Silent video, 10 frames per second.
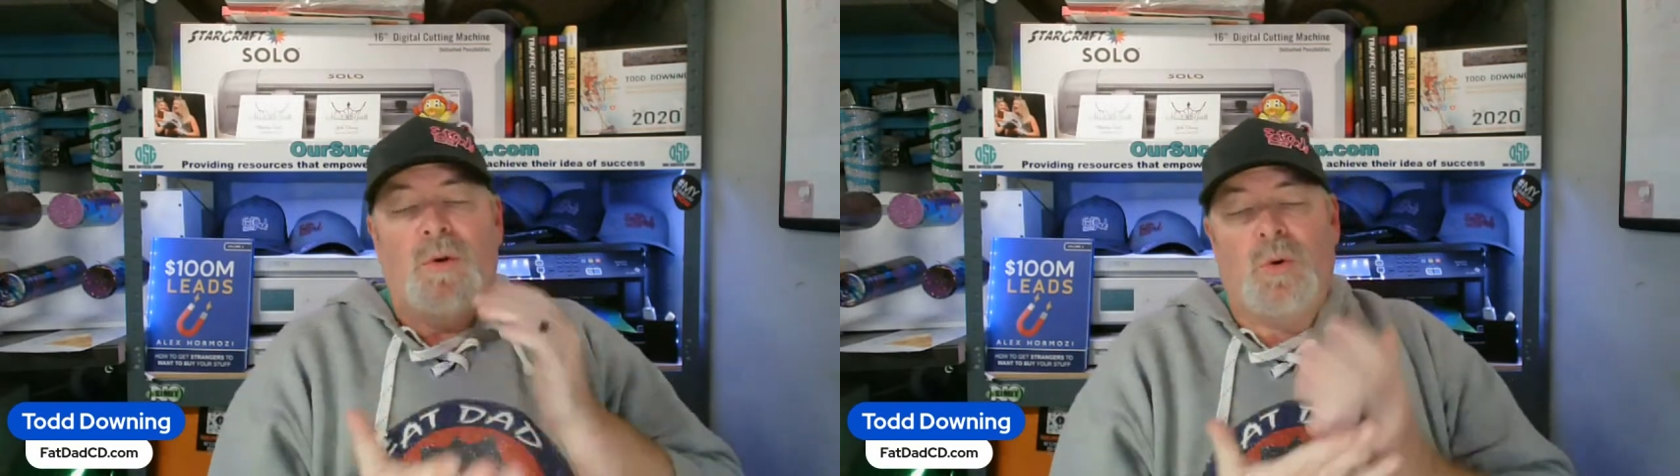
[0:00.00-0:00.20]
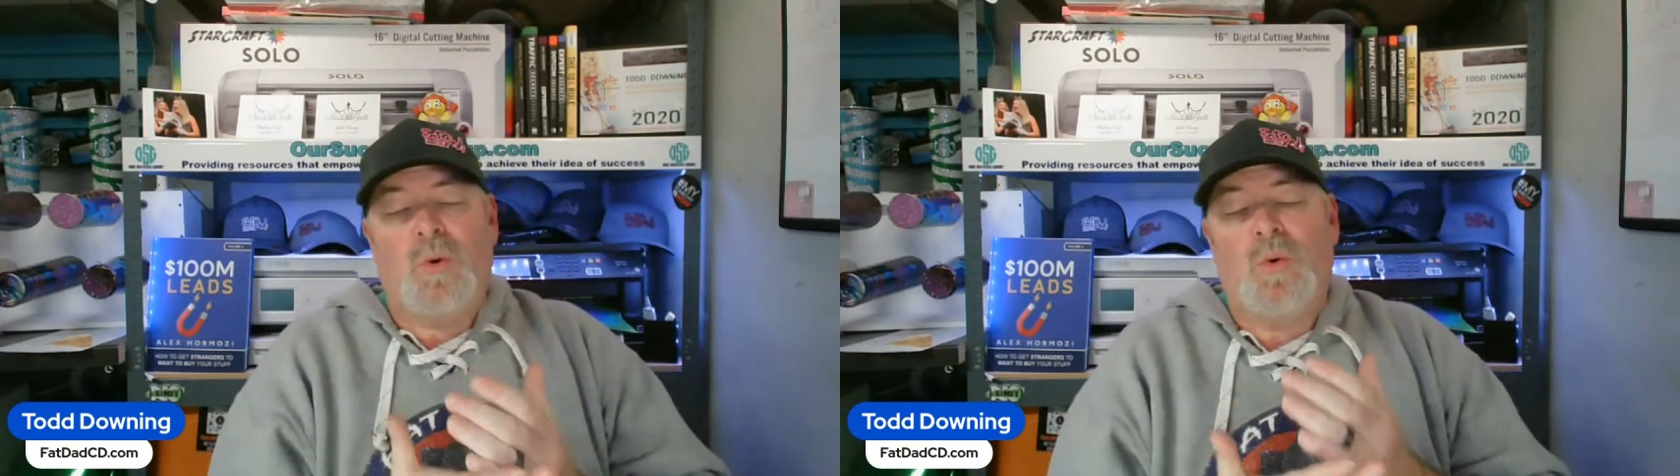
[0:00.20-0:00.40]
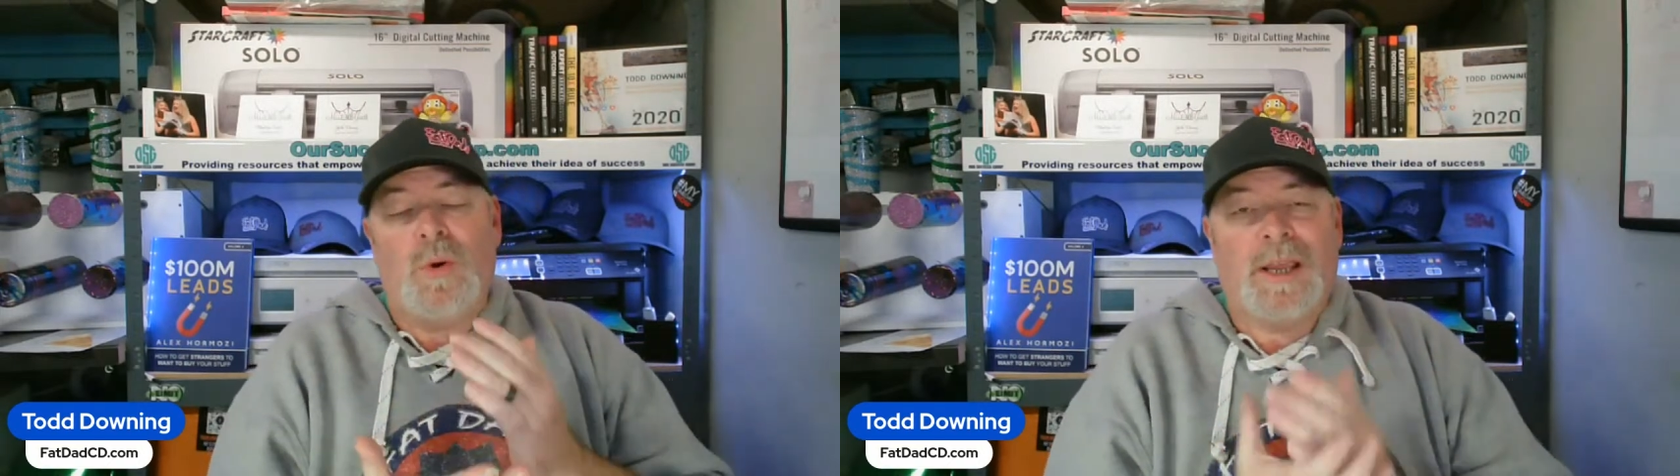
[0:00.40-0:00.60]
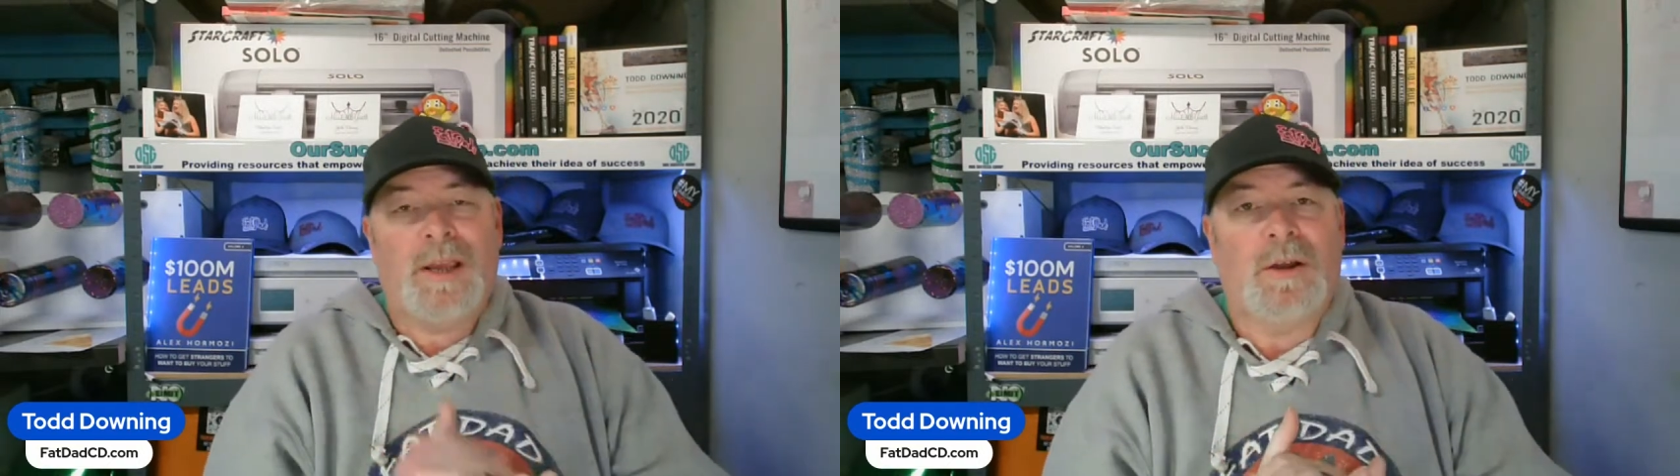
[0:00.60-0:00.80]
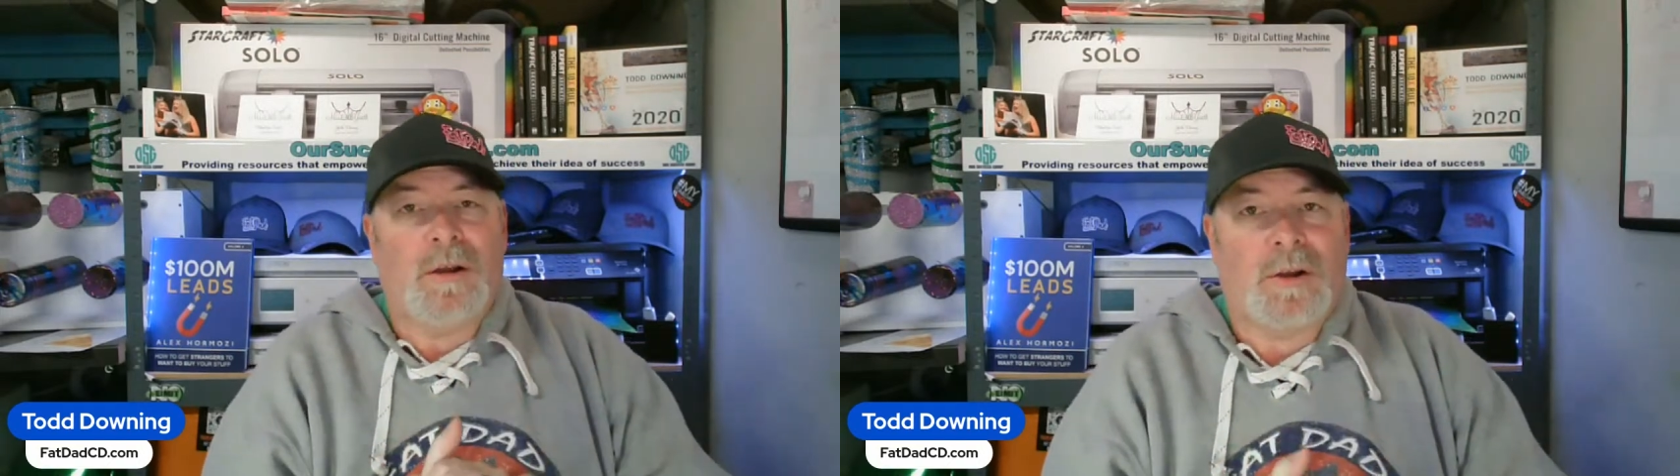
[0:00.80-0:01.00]
Who
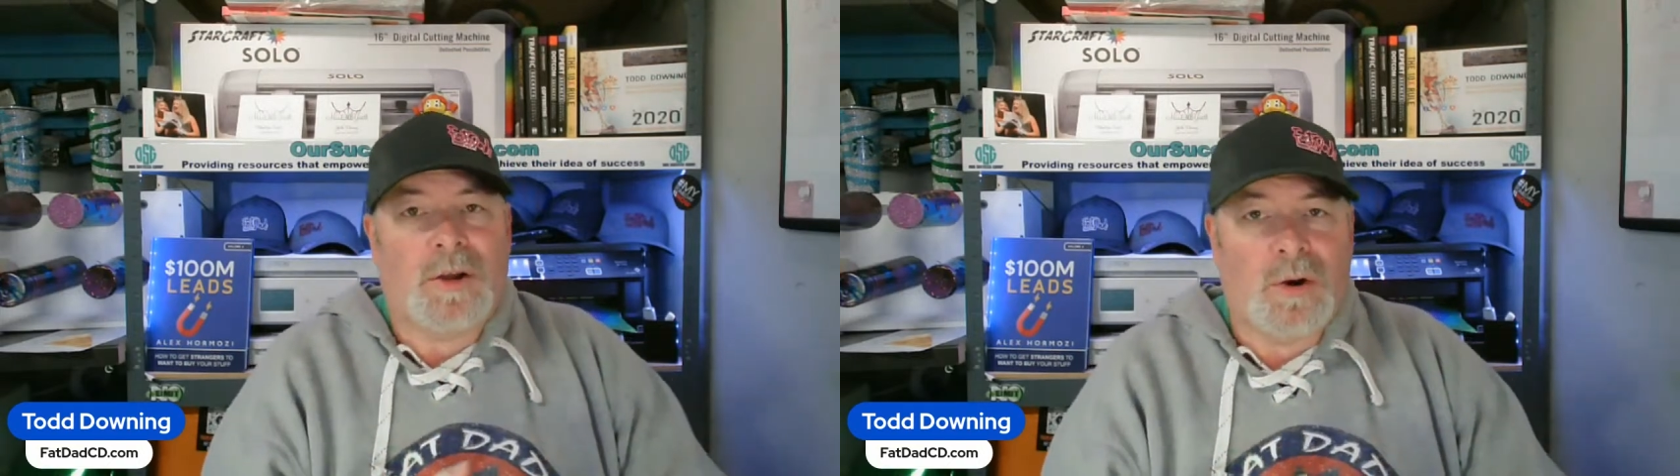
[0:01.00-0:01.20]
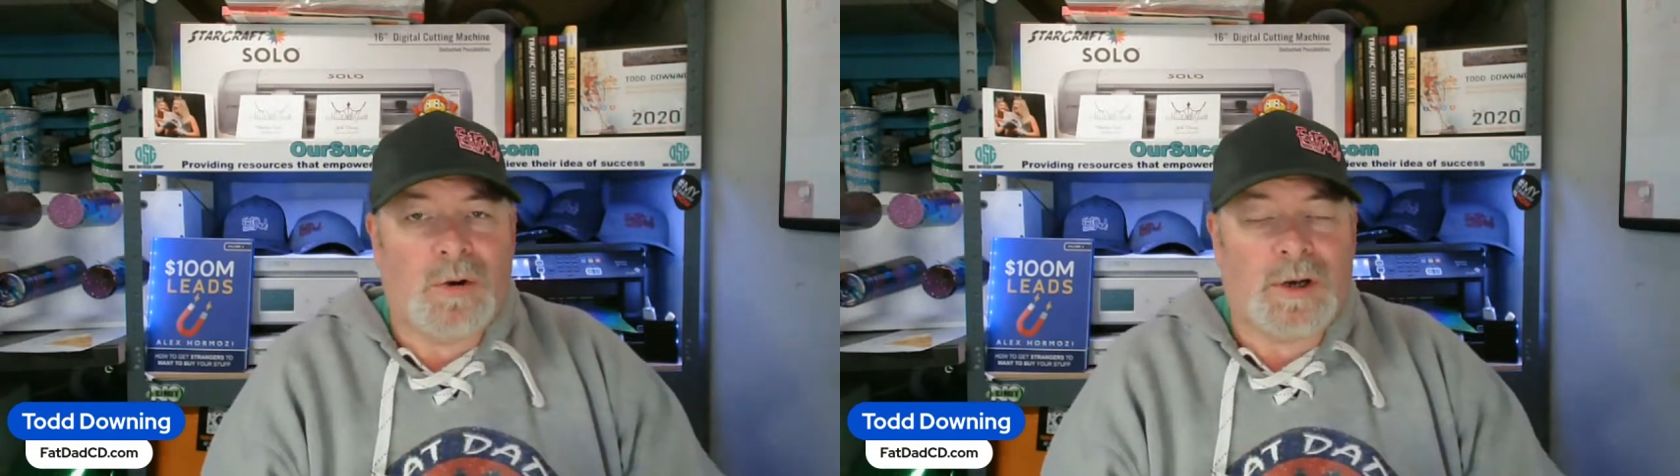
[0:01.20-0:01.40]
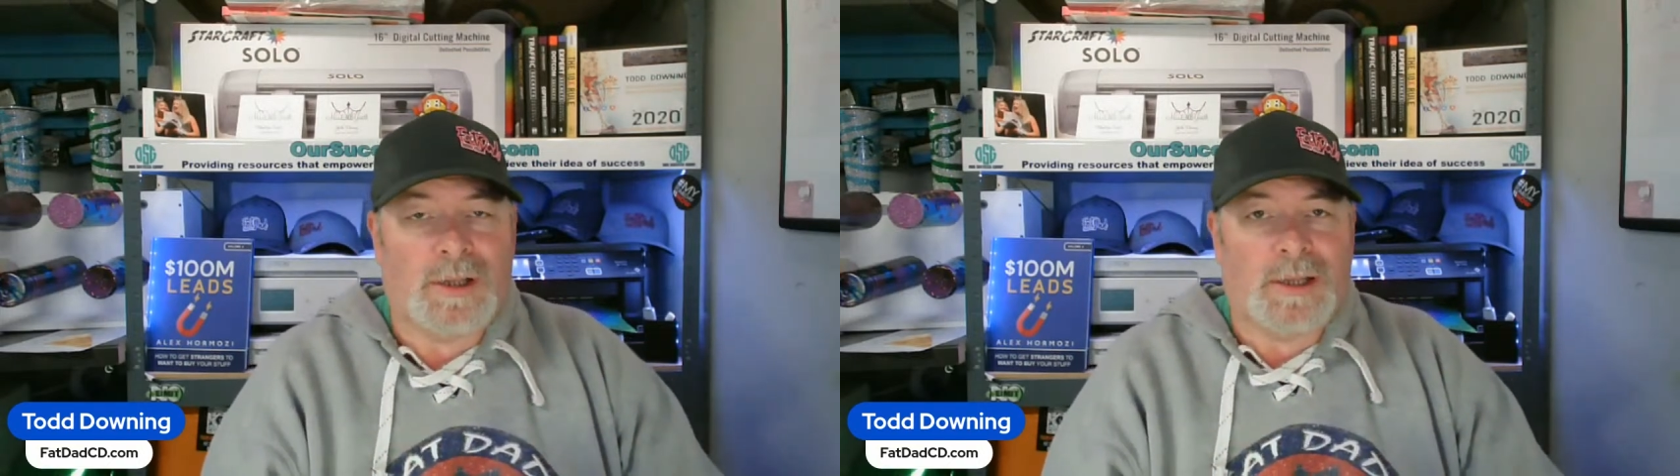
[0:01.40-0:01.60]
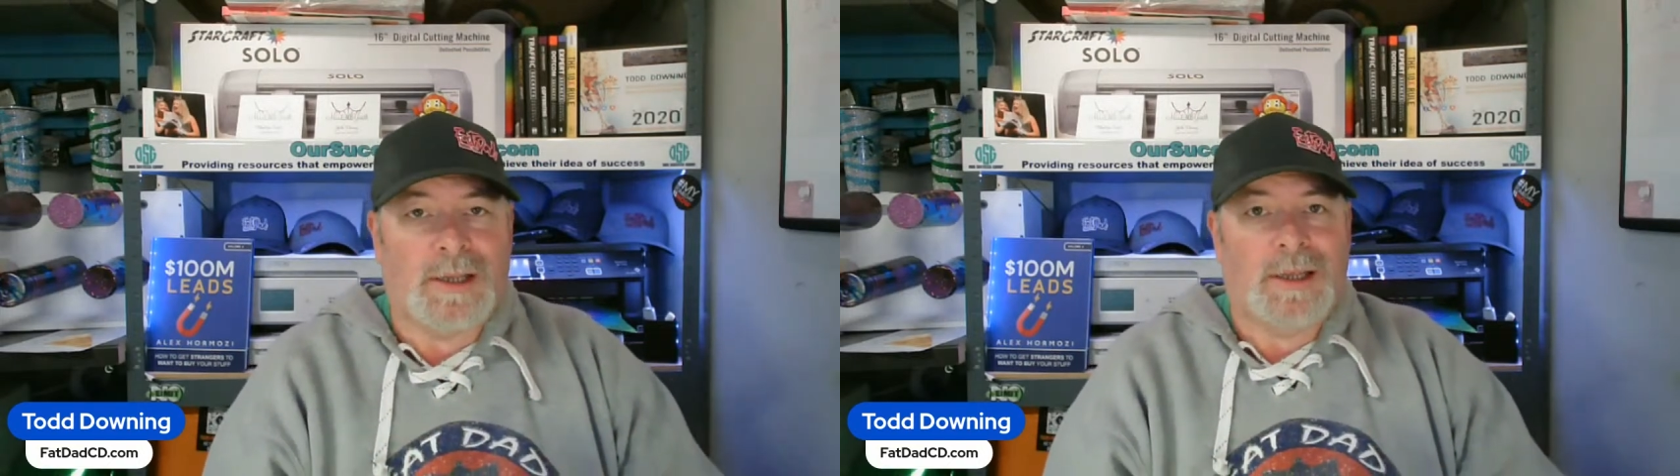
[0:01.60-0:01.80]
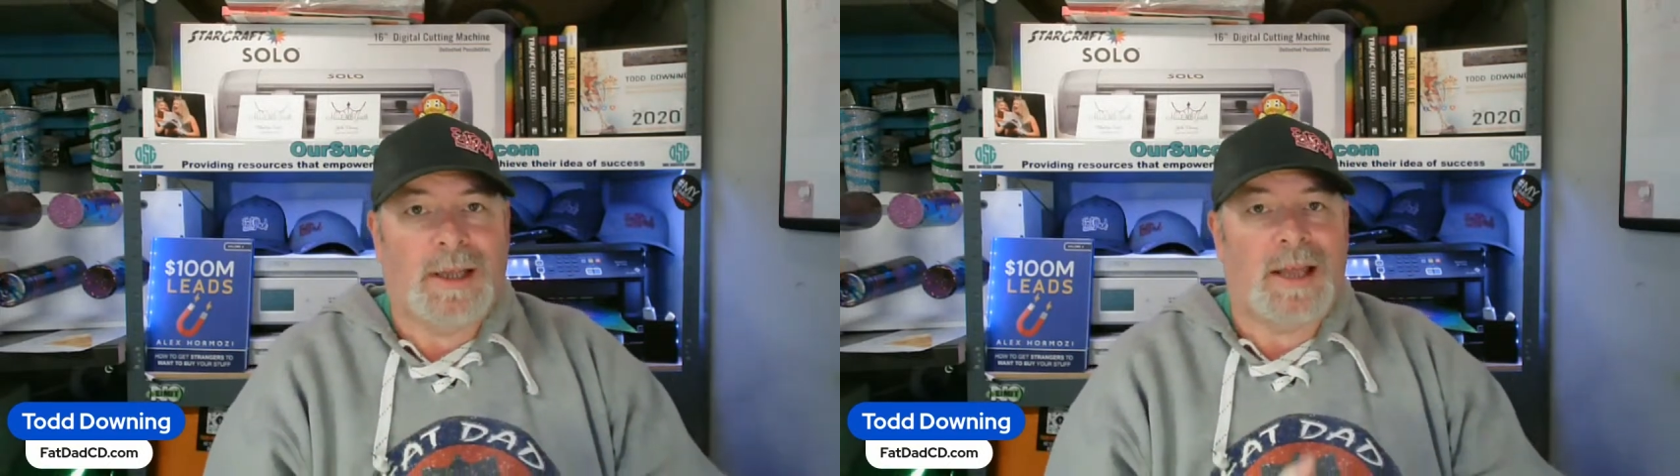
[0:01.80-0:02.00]
here currently